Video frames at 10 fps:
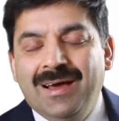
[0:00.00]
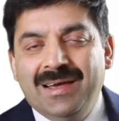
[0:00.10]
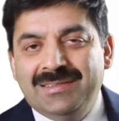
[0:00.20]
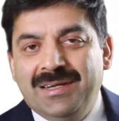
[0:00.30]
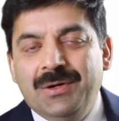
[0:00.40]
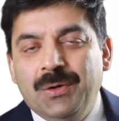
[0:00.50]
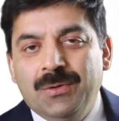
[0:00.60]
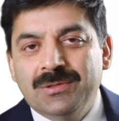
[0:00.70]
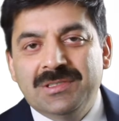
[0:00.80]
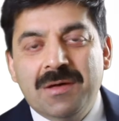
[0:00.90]
I said,
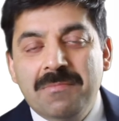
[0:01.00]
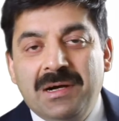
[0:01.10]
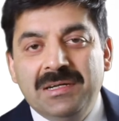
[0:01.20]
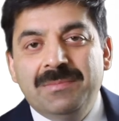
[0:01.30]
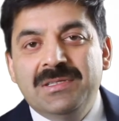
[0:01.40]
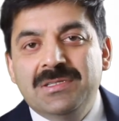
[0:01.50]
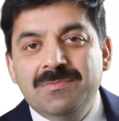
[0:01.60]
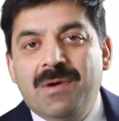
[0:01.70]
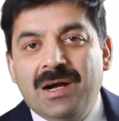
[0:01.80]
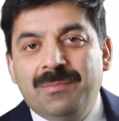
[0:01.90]
"No, somebody with
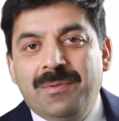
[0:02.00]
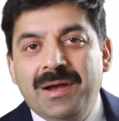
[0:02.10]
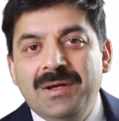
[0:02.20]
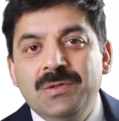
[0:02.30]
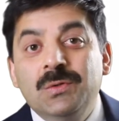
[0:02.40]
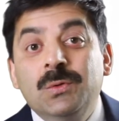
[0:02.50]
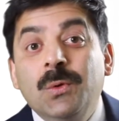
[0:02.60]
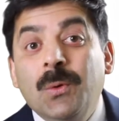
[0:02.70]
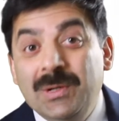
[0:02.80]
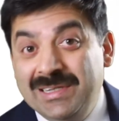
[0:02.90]
smart brain
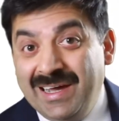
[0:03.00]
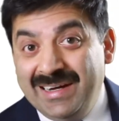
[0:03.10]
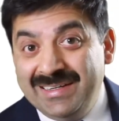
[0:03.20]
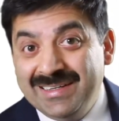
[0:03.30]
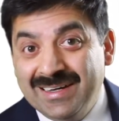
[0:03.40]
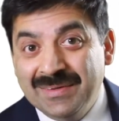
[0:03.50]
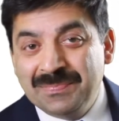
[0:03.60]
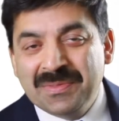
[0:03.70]
sold the idea.